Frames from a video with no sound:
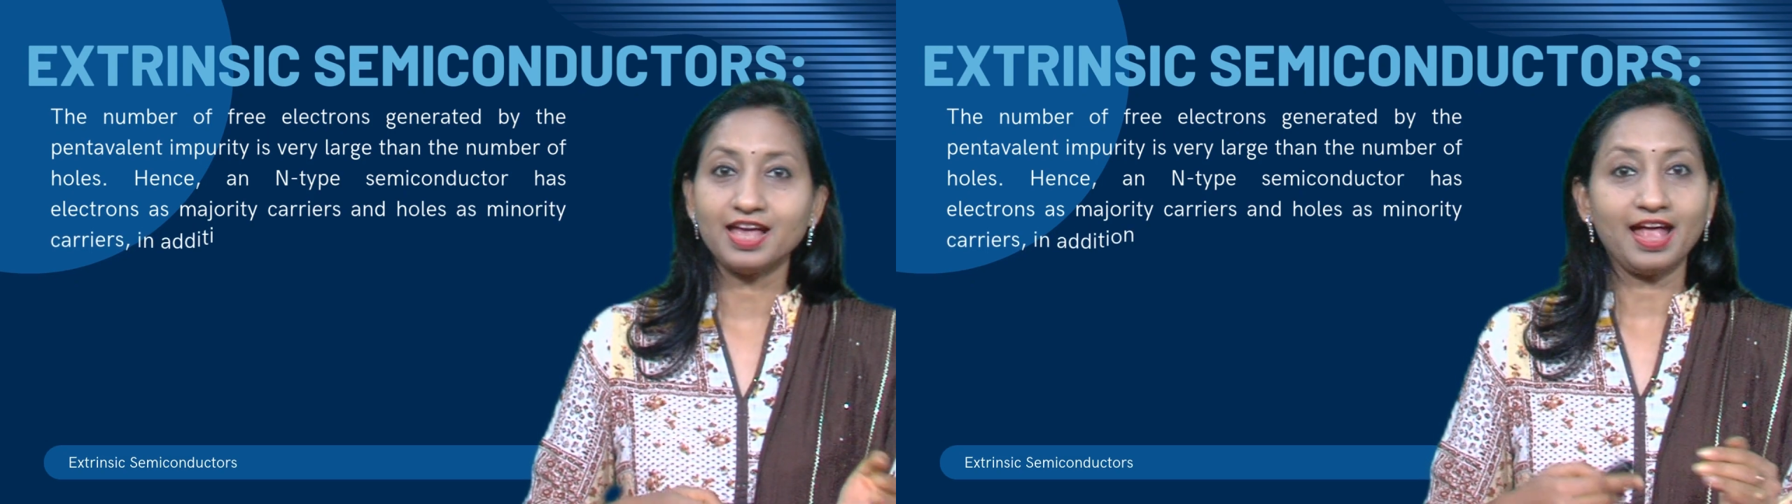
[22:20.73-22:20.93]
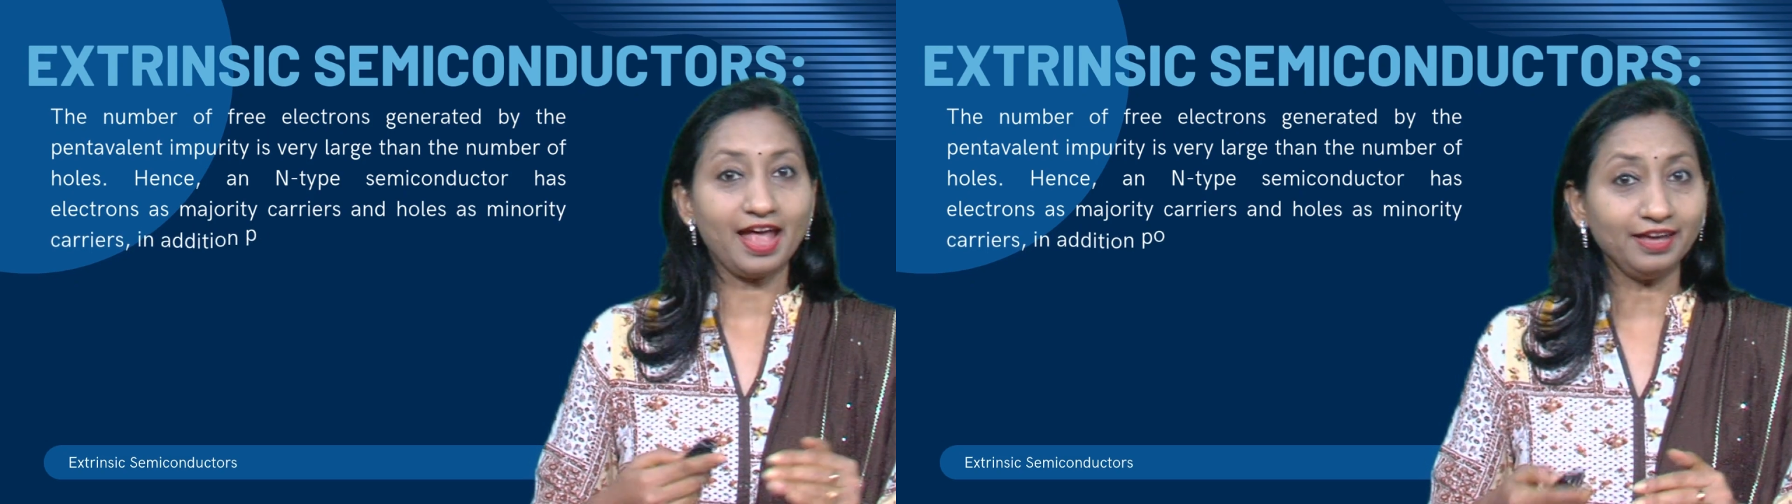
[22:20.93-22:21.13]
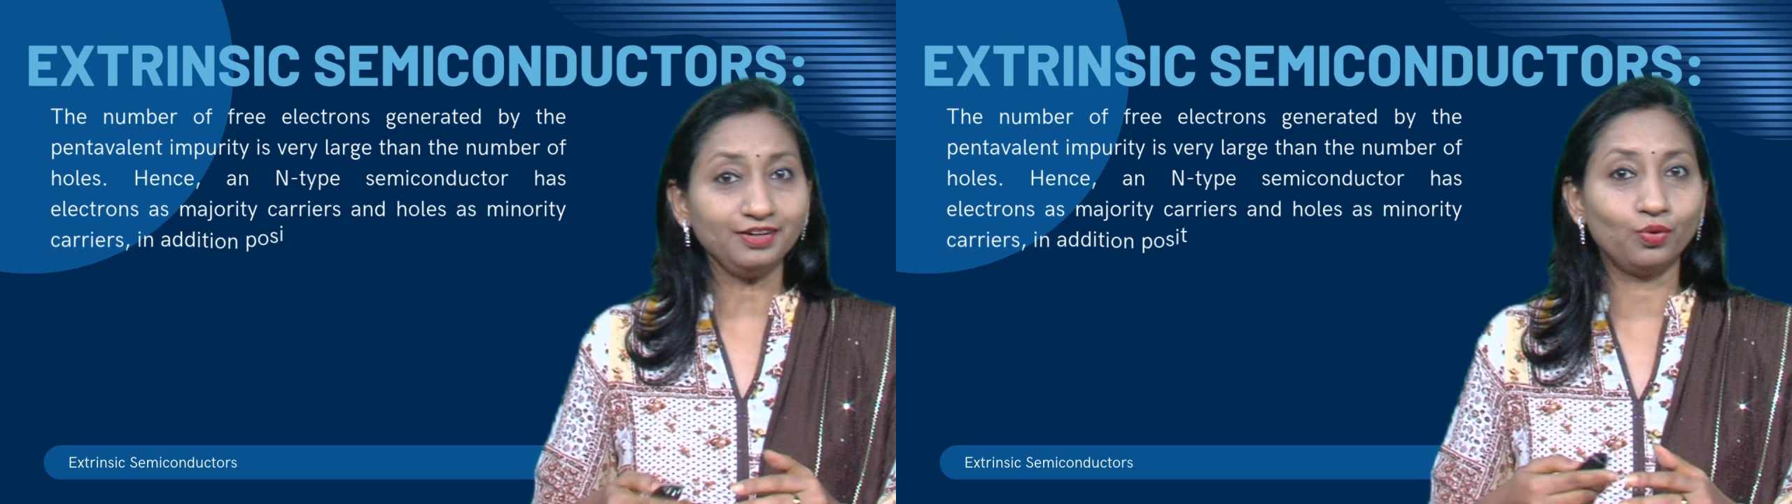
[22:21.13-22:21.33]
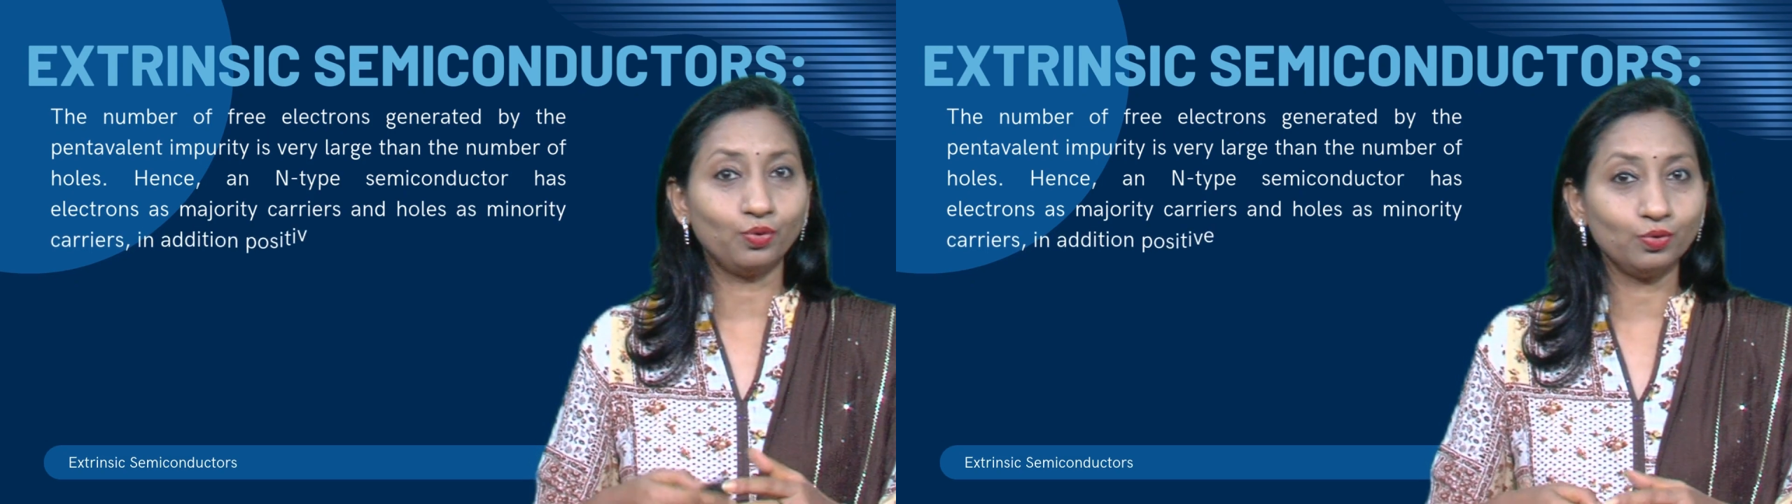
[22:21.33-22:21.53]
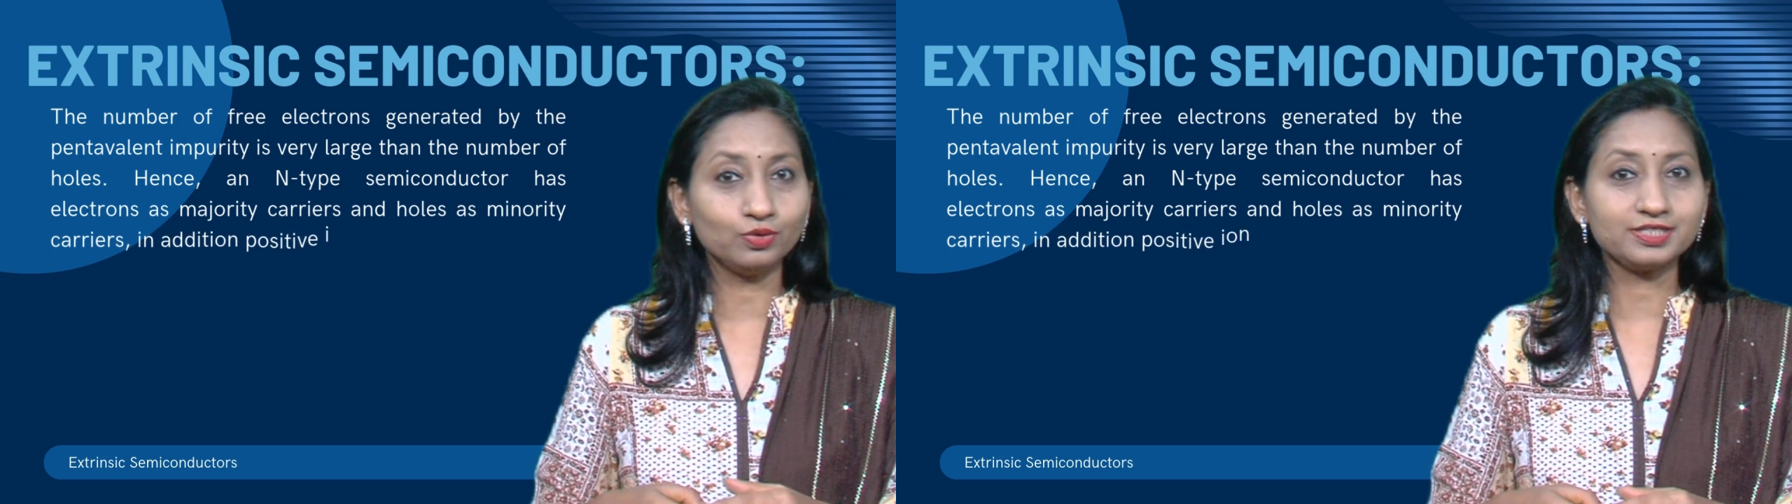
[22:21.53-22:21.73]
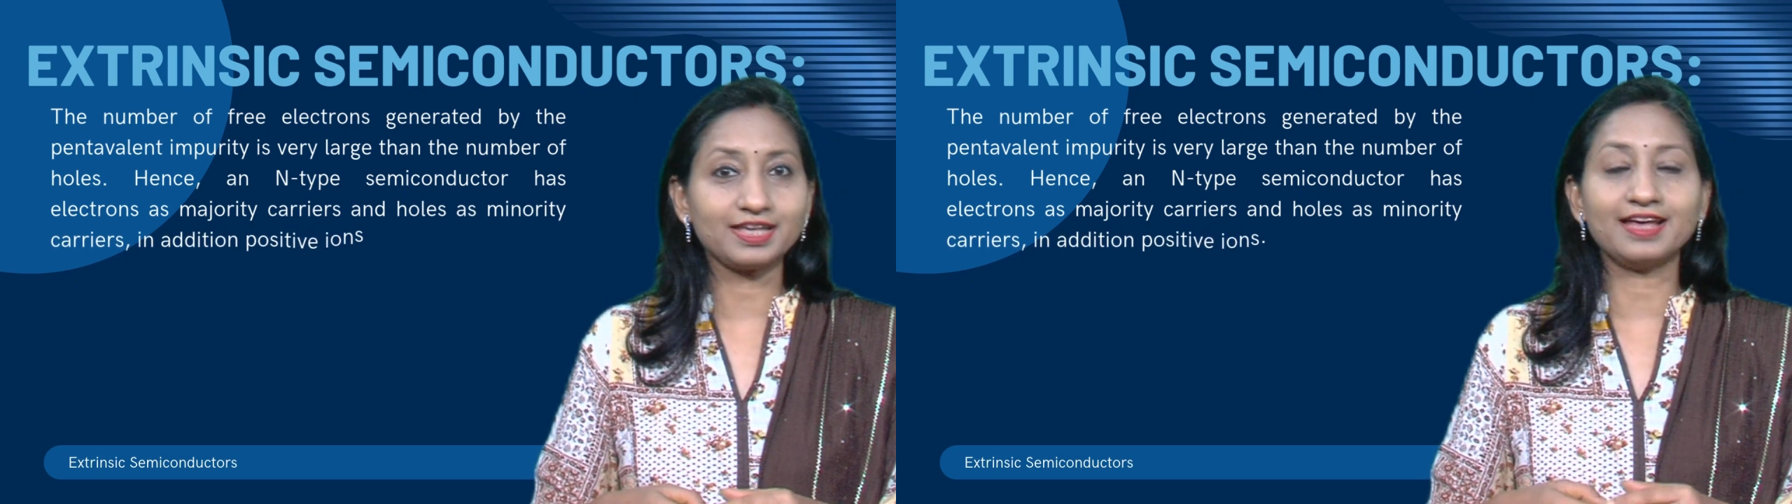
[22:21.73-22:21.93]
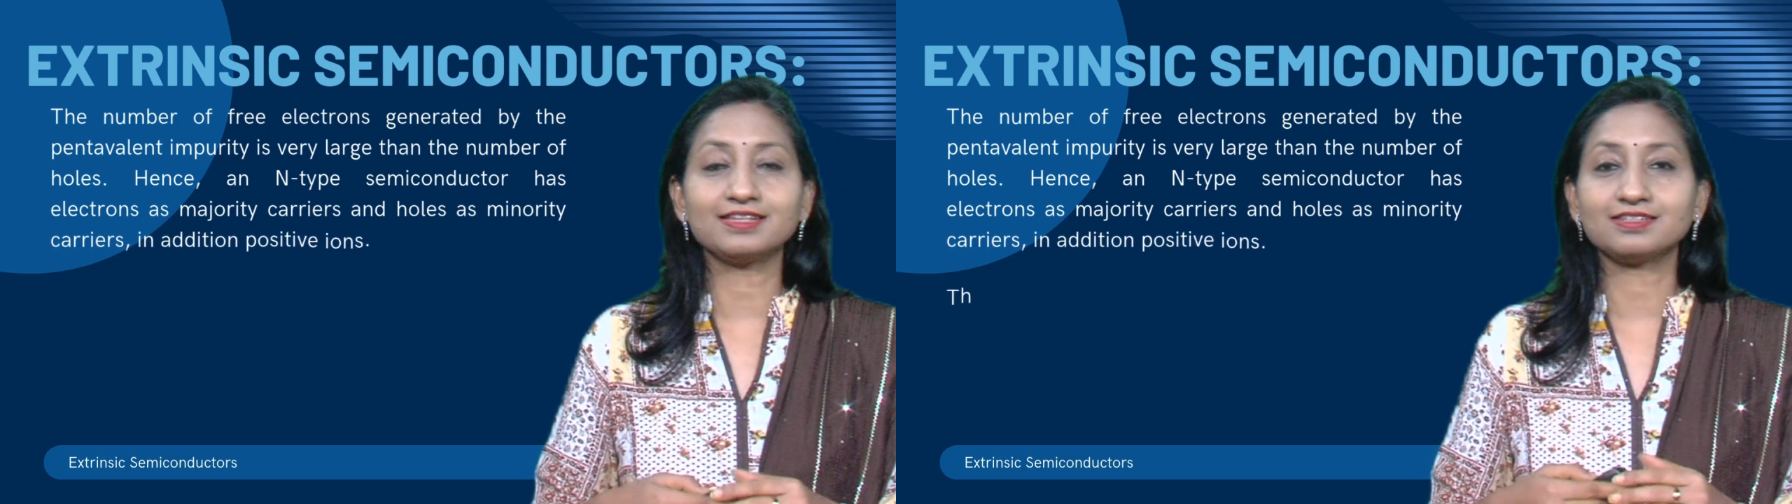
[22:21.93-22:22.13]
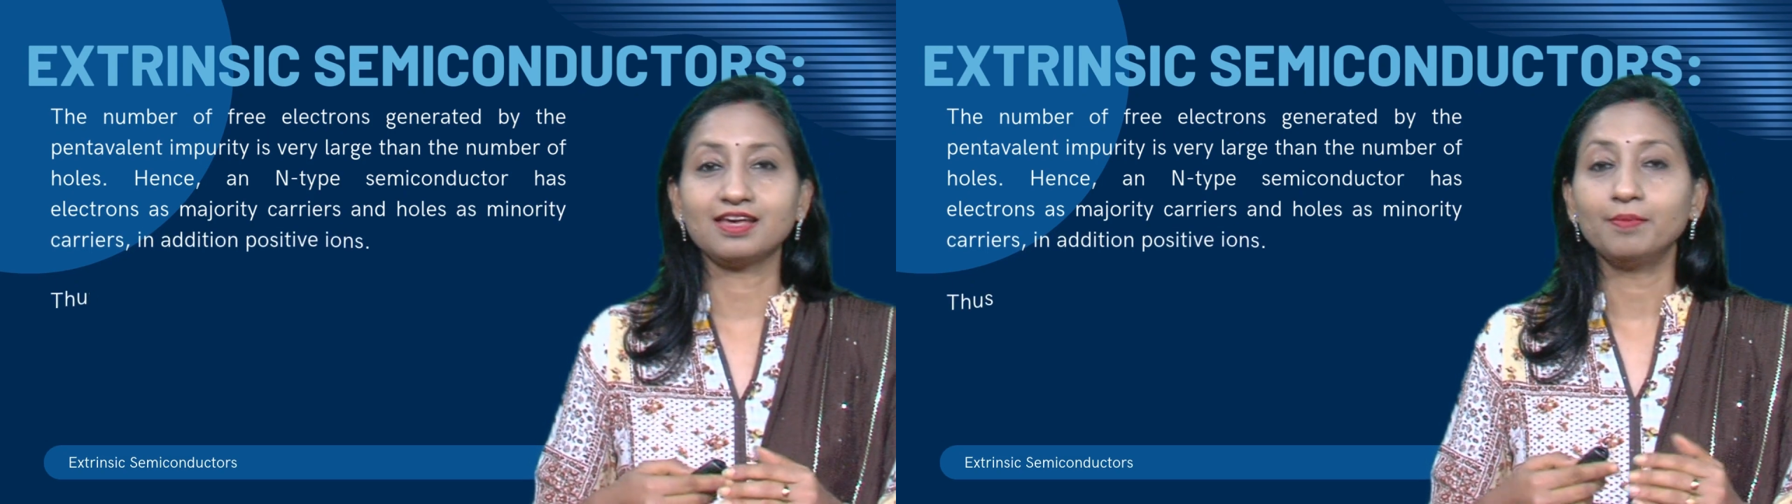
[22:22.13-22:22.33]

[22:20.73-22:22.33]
and holes as